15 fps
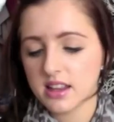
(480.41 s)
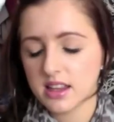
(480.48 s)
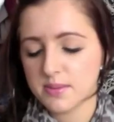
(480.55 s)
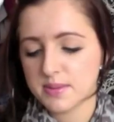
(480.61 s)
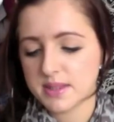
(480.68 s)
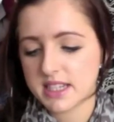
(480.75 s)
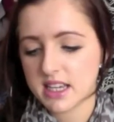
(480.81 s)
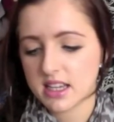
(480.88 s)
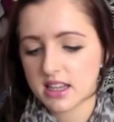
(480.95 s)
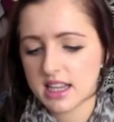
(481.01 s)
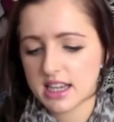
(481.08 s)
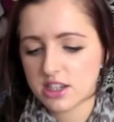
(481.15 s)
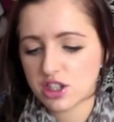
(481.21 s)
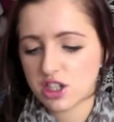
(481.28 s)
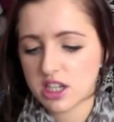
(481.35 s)
lipstick
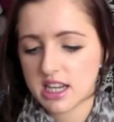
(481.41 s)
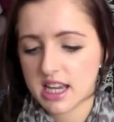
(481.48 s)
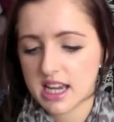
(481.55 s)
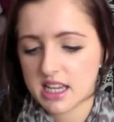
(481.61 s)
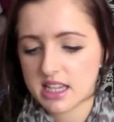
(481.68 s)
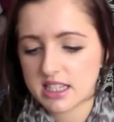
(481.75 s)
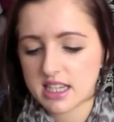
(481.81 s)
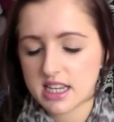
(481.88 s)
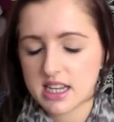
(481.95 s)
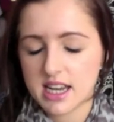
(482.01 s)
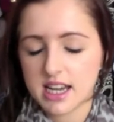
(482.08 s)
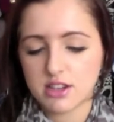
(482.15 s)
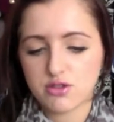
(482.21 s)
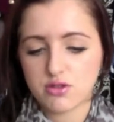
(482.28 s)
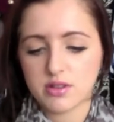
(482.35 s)
collection, and it's in
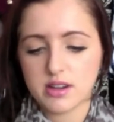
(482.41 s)
Natural